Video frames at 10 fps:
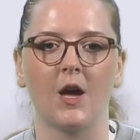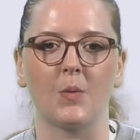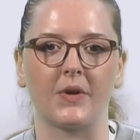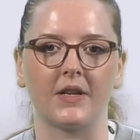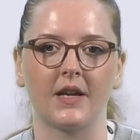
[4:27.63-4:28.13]

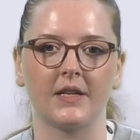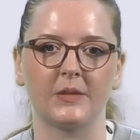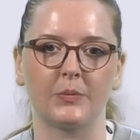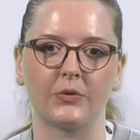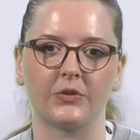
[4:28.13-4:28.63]
Upon light
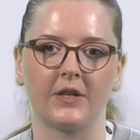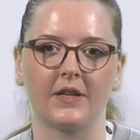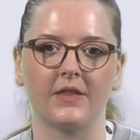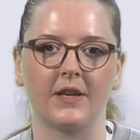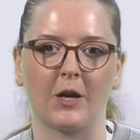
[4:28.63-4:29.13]

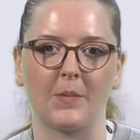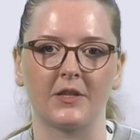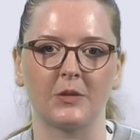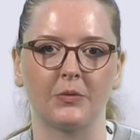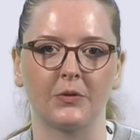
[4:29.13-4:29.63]
exposure, the
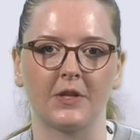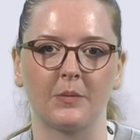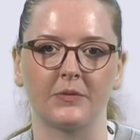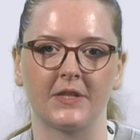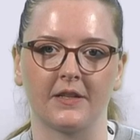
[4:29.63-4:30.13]
aromatic
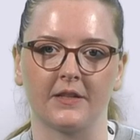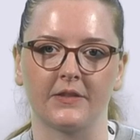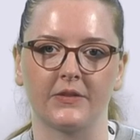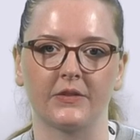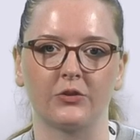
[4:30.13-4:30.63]
proton
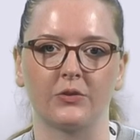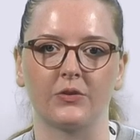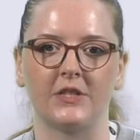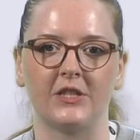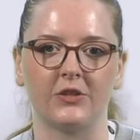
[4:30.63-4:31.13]
signals
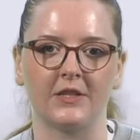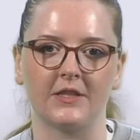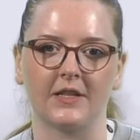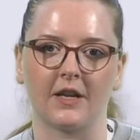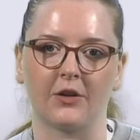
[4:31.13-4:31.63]
showed
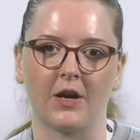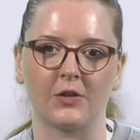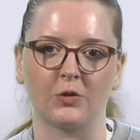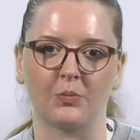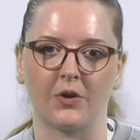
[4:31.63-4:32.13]
deshielding and
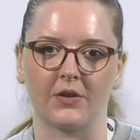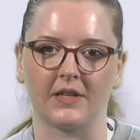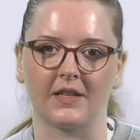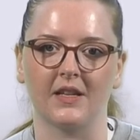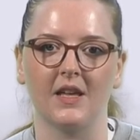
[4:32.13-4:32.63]
gradual
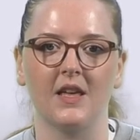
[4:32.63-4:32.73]
broadening,